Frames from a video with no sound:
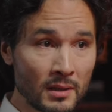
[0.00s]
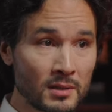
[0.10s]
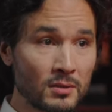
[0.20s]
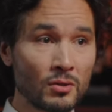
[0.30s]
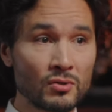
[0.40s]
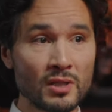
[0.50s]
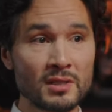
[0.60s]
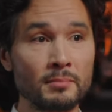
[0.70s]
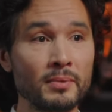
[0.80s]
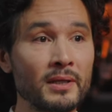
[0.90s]
It's not
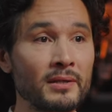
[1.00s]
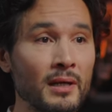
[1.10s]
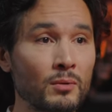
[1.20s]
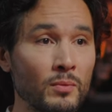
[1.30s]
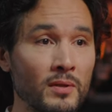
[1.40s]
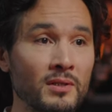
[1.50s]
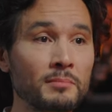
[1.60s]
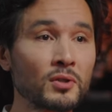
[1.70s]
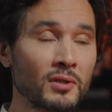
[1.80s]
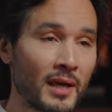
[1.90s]
just a playground with
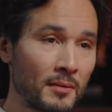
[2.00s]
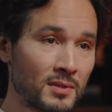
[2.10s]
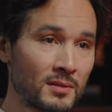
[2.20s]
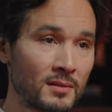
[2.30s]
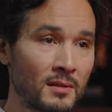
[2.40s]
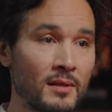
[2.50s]
crypto games.